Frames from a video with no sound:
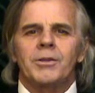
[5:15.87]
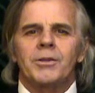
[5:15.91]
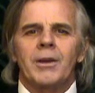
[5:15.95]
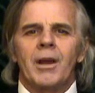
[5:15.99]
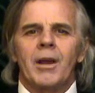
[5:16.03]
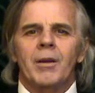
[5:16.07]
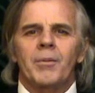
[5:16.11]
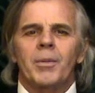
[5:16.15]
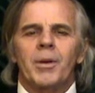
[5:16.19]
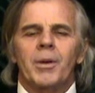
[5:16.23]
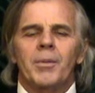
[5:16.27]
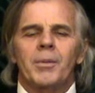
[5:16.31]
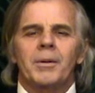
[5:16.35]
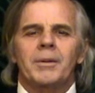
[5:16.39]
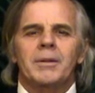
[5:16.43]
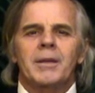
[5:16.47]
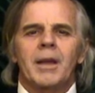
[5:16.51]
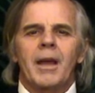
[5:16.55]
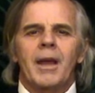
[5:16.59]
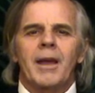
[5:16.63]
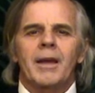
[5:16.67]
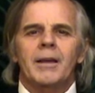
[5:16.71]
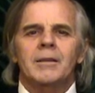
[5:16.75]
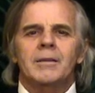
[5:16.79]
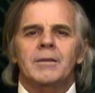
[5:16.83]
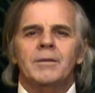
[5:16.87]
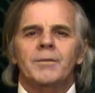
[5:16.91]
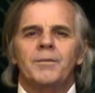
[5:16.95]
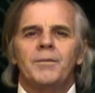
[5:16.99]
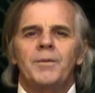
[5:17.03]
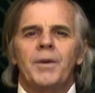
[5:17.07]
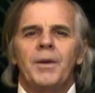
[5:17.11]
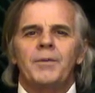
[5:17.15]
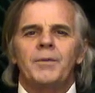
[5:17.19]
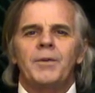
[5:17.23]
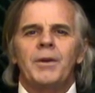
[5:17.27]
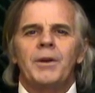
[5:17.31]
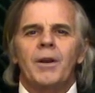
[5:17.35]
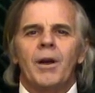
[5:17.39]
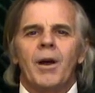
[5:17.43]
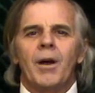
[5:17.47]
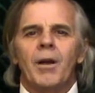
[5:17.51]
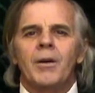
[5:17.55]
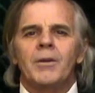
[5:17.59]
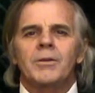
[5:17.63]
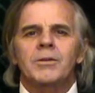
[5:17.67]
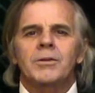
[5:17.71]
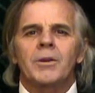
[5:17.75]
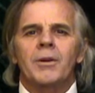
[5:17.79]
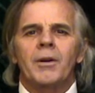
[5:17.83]
You're not going to be able to tax fifty
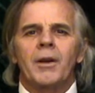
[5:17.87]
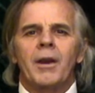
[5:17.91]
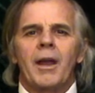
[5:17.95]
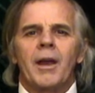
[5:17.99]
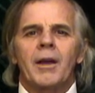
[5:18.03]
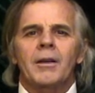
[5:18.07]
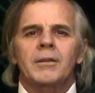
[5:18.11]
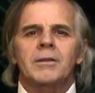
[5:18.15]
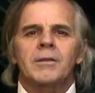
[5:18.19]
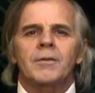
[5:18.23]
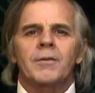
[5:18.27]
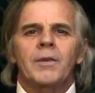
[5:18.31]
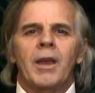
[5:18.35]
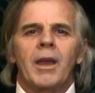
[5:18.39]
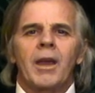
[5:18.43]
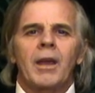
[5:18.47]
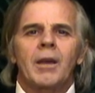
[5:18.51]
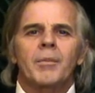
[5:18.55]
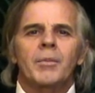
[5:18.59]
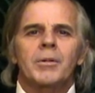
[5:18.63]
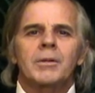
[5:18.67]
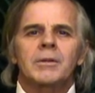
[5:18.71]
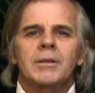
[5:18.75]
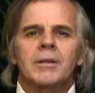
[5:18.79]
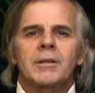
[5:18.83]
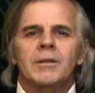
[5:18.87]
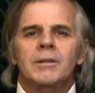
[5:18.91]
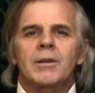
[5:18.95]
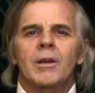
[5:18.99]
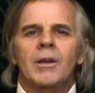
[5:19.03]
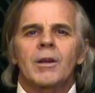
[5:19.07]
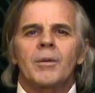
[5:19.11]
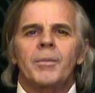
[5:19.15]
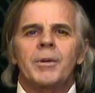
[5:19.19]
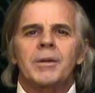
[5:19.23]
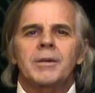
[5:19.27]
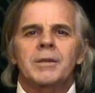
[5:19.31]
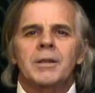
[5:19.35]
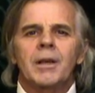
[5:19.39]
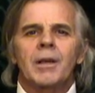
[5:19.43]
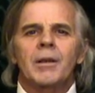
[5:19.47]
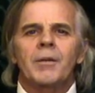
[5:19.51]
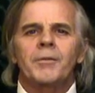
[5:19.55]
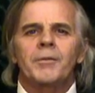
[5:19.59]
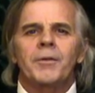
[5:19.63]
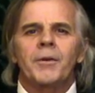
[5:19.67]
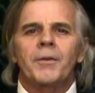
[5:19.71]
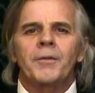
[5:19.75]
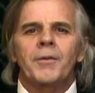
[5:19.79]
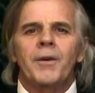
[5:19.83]
dollars on an ounce of cannabis that's going to be
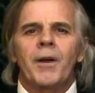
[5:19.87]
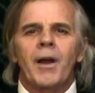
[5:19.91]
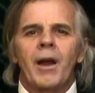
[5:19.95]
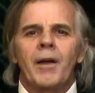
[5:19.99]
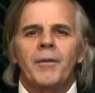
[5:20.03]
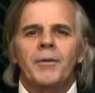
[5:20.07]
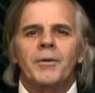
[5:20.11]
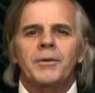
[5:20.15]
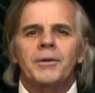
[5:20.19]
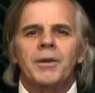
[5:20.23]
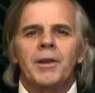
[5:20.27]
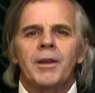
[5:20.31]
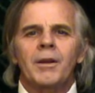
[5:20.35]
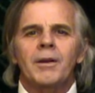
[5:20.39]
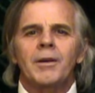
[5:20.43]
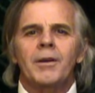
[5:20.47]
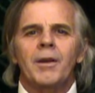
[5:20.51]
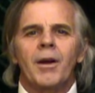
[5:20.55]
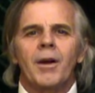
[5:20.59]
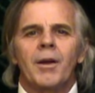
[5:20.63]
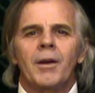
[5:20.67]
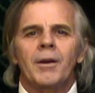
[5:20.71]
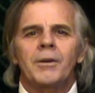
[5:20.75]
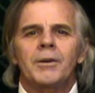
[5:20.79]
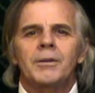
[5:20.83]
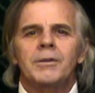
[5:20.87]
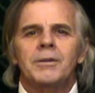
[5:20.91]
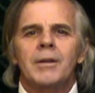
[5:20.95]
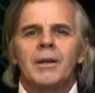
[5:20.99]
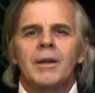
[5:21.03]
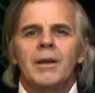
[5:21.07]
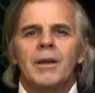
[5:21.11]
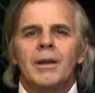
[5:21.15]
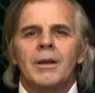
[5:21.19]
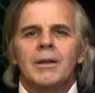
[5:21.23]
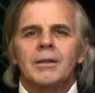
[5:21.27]
selling for five or ten dollars.